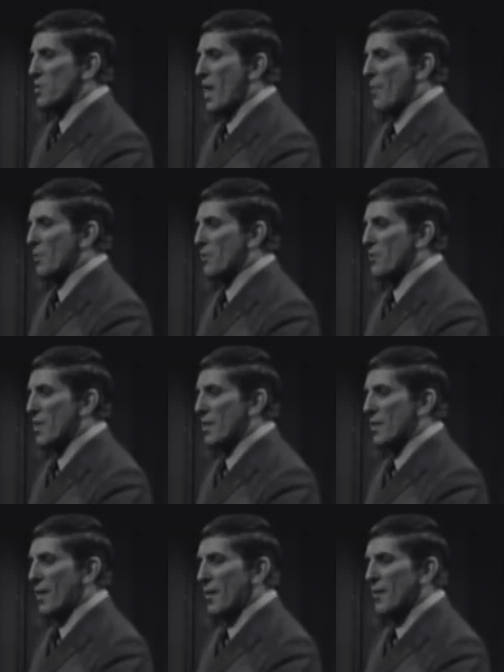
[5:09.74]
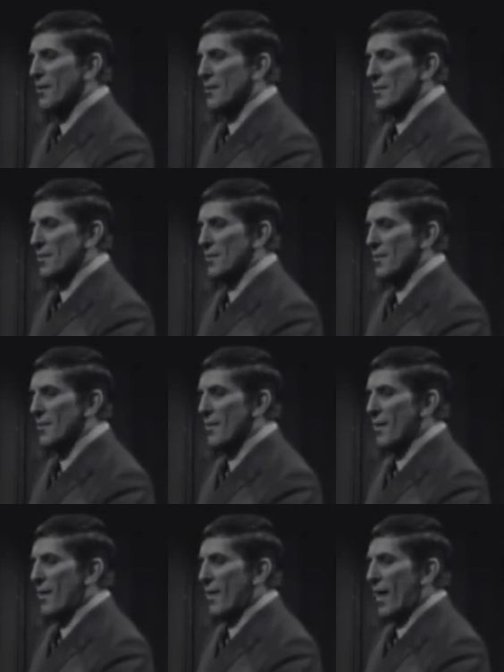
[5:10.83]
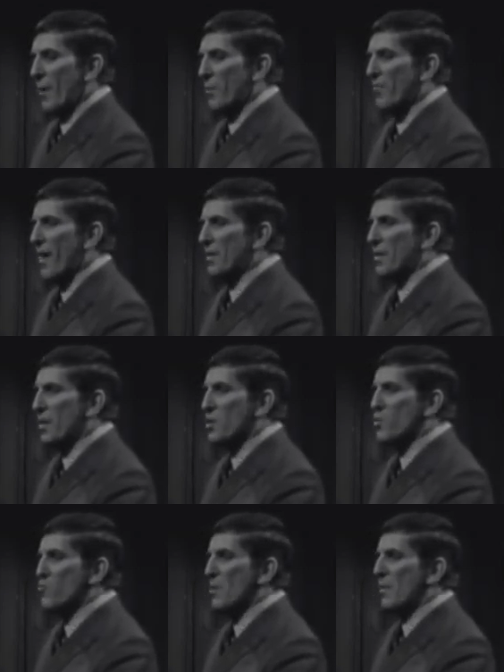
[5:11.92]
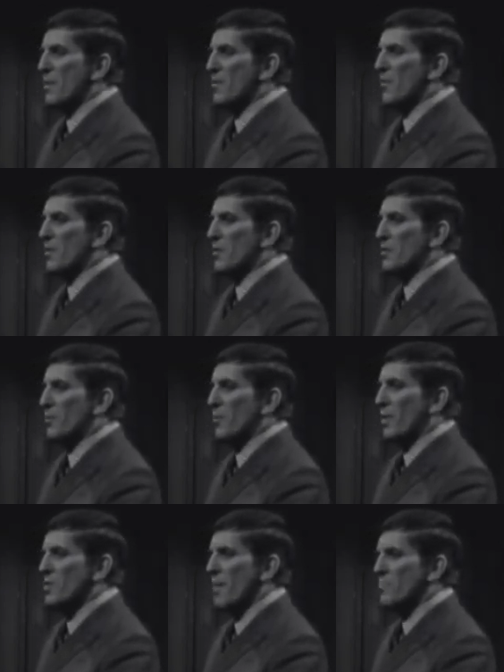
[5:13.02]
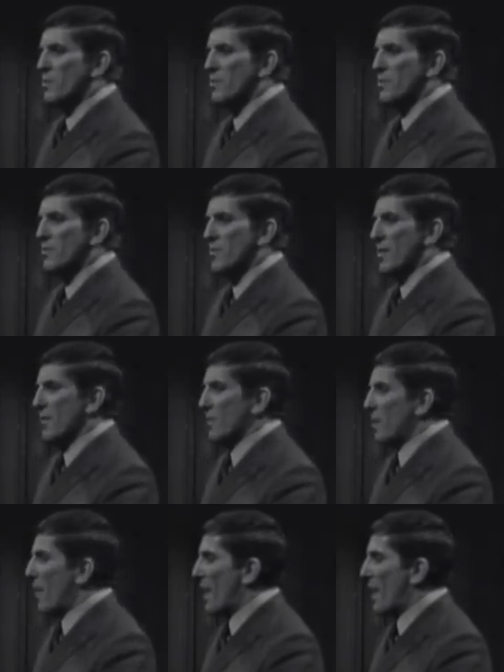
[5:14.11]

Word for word: happened to that young girl, I would find it extremely difficult to accept it, even in my